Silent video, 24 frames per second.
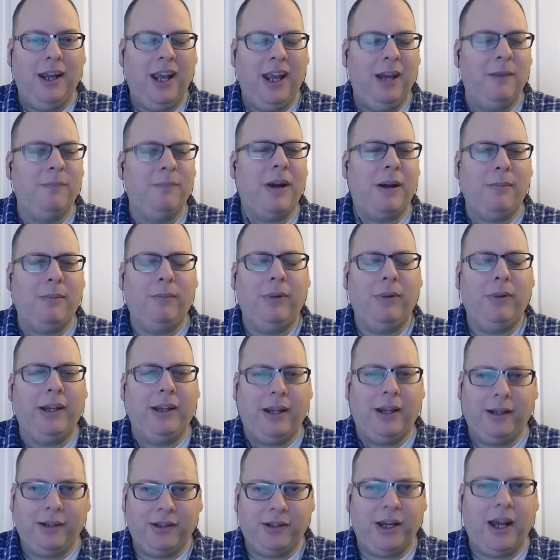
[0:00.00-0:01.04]
and probably
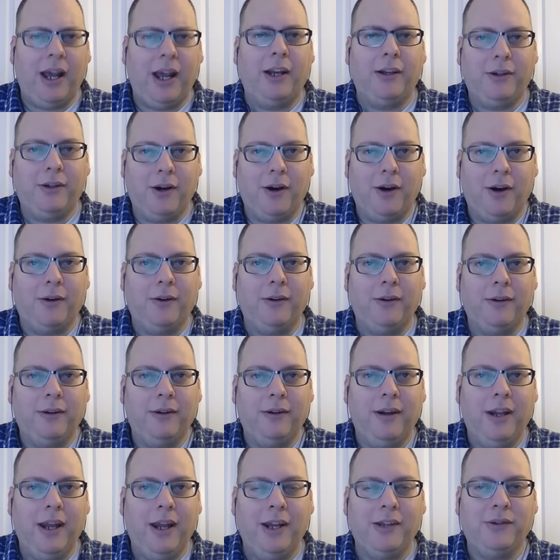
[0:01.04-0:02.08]
like Jahad
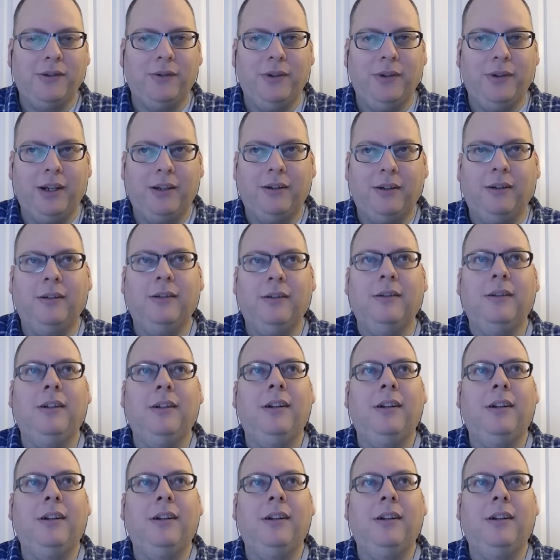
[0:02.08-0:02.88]
Carter as your nickel.